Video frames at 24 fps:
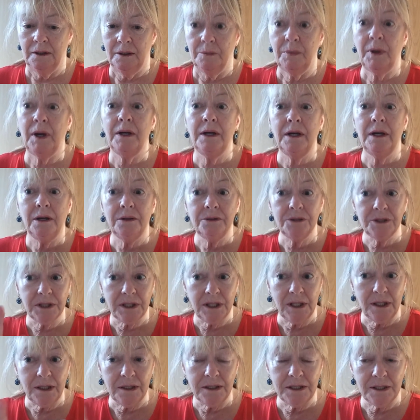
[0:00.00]
But I know
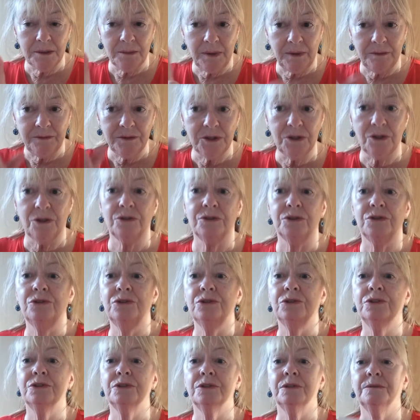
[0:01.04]
tonight I'm having
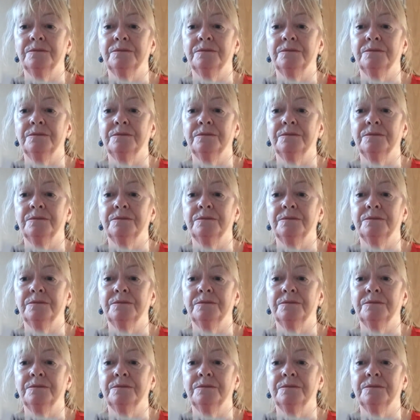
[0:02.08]
sausages.